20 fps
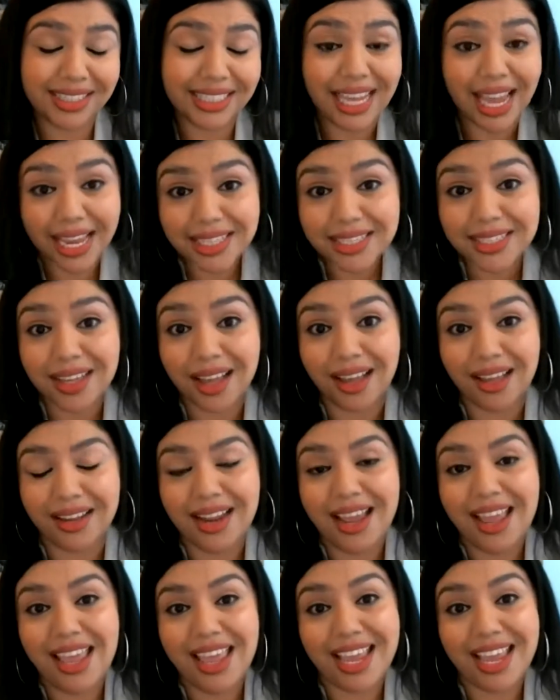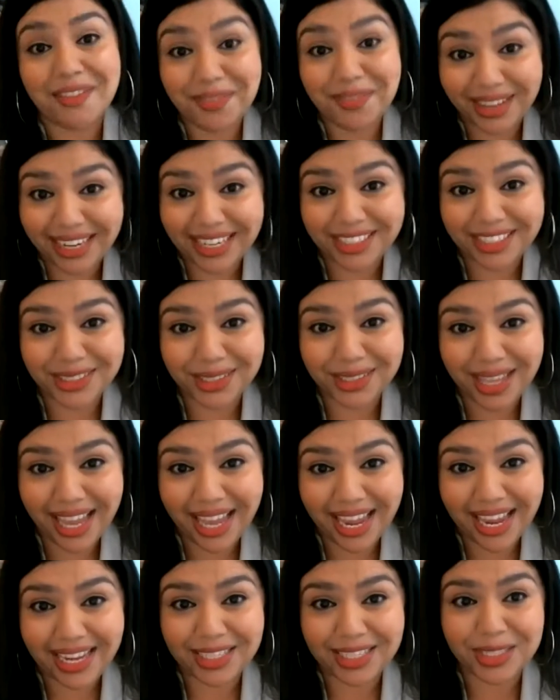liaison in financial
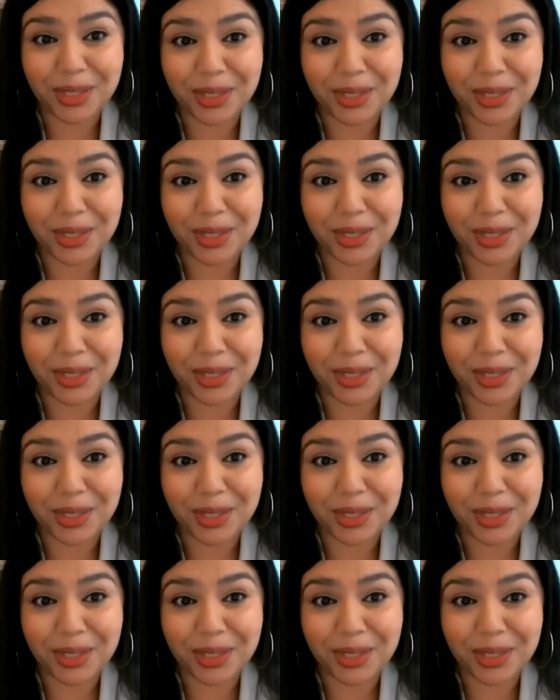aid.